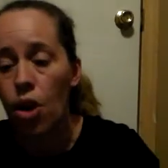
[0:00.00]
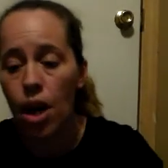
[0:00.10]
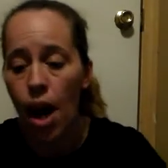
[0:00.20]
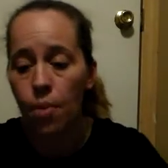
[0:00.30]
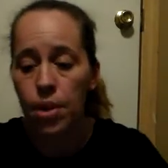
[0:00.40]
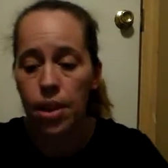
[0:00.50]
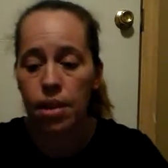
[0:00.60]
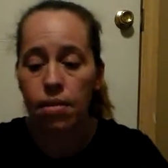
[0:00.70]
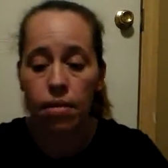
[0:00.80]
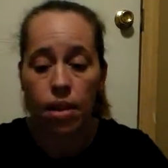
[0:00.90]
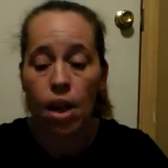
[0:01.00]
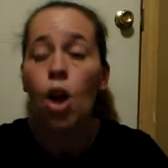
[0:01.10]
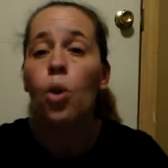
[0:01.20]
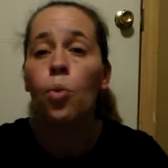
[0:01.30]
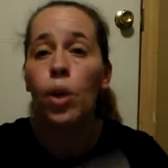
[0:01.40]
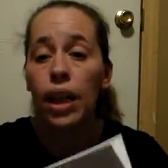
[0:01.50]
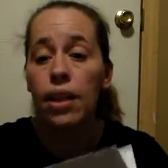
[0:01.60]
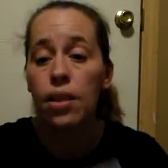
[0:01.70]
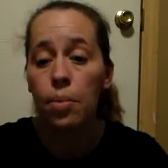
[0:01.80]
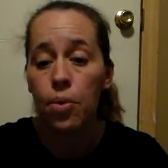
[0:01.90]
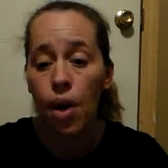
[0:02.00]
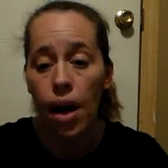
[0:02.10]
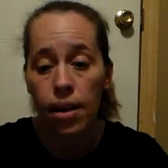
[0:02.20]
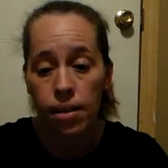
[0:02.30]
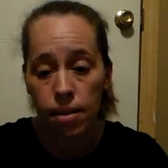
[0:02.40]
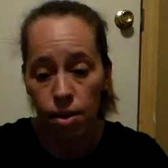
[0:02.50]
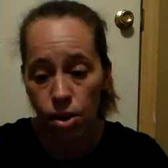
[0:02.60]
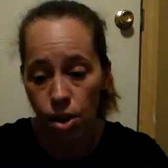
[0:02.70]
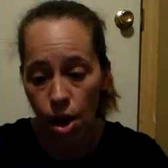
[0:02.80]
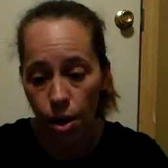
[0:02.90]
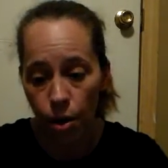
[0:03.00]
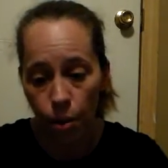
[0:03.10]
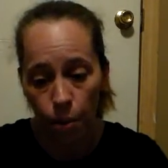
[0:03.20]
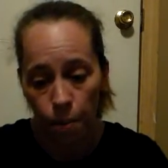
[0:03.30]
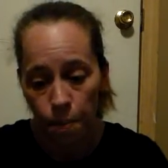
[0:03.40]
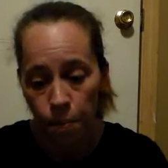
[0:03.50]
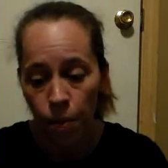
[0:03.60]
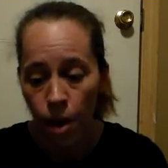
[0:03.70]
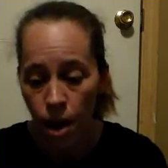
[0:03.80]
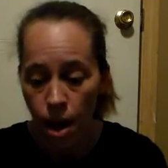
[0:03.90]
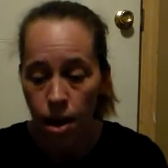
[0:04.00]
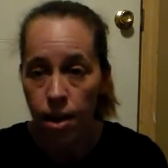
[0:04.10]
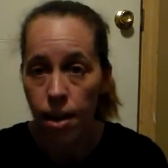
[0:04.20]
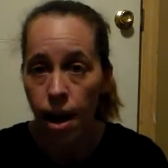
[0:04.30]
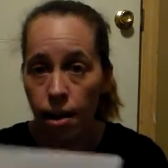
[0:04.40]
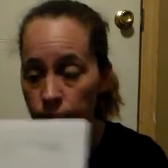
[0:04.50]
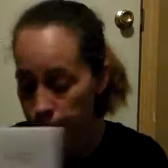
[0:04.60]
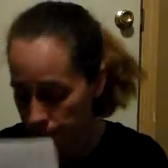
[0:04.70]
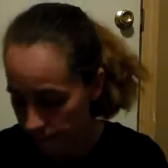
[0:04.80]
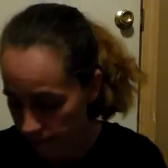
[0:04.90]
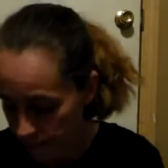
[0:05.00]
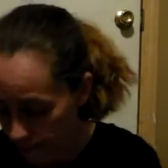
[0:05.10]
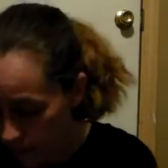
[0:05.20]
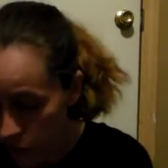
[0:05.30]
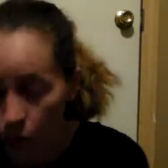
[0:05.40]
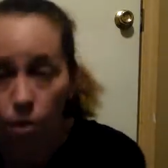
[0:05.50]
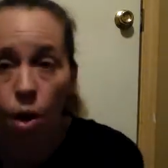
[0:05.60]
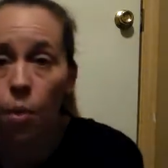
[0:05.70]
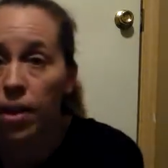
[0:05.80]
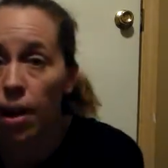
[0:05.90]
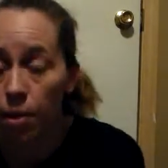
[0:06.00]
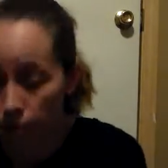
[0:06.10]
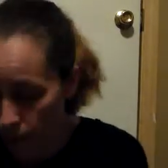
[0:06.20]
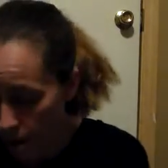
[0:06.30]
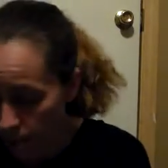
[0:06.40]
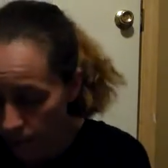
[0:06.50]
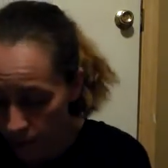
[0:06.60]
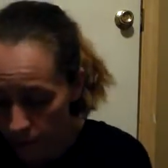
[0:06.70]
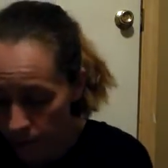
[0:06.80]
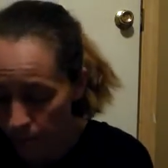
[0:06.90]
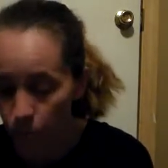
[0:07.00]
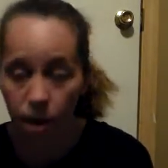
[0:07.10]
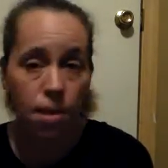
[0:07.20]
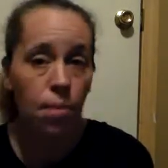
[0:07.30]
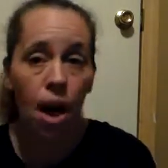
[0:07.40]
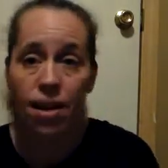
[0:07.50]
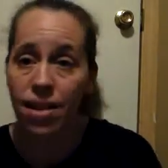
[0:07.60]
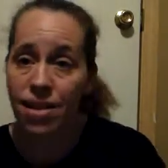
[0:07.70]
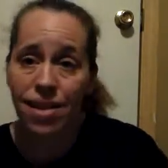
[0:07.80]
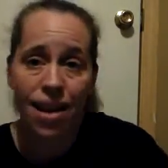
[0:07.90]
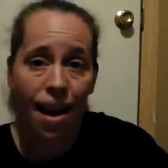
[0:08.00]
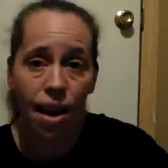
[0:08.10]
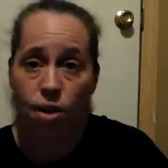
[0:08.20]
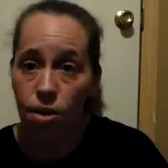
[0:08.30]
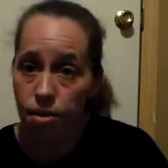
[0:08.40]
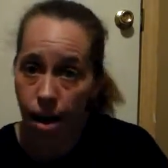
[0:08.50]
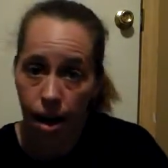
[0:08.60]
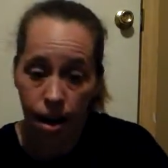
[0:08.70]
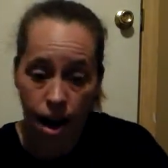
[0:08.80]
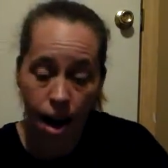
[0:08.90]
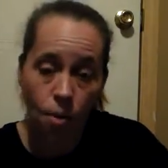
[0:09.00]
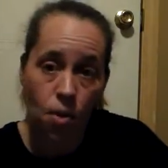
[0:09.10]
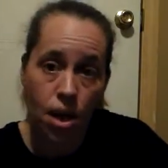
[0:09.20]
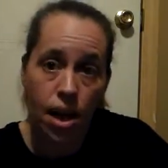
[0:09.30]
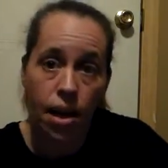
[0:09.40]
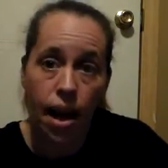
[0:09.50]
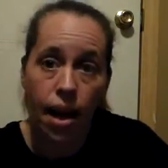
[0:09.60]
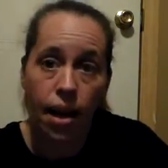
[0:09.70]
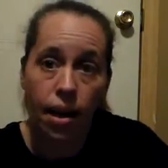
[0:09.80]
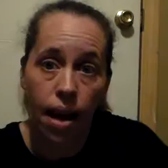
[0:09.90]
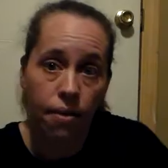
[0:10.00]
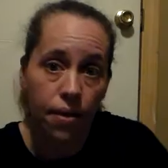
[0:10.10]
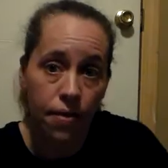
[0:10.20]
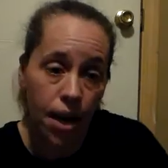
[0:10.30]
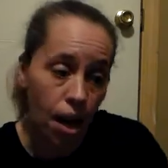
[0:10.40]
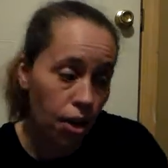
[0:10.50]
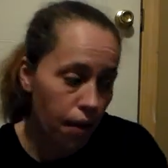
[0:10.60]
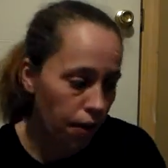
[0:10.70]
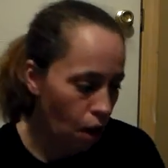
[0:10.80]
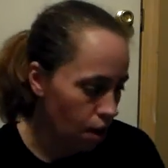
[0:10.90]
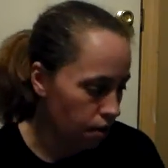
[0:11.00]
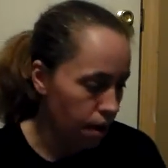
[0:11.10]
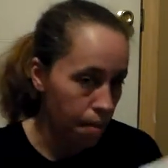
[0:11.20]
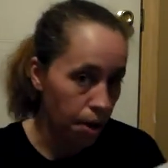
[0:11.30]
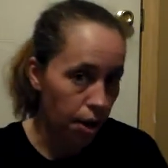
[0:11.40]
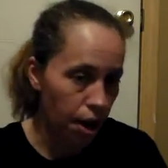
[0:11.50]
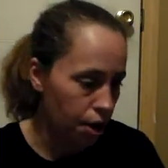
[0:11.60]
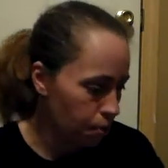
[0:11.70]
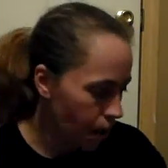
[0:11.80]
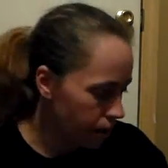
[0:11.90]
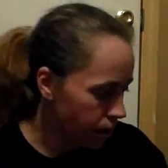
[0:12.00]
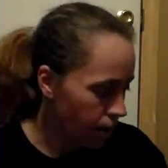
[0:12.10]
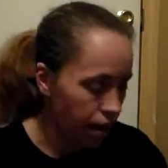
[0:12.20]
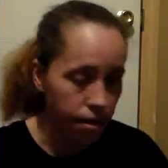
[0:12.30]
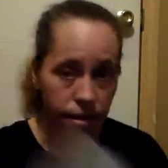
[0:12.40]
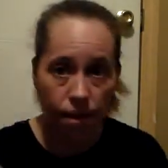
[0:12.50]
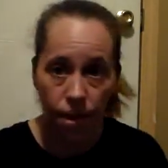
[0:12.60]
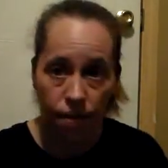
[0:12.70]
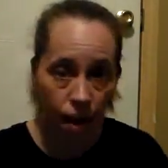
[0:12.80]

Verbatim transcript: gift card. I was really surprised. So, yeah. Don't know what that was from, from some random contest that I entered, and I won it and got a $50 gift card, American Express. So that's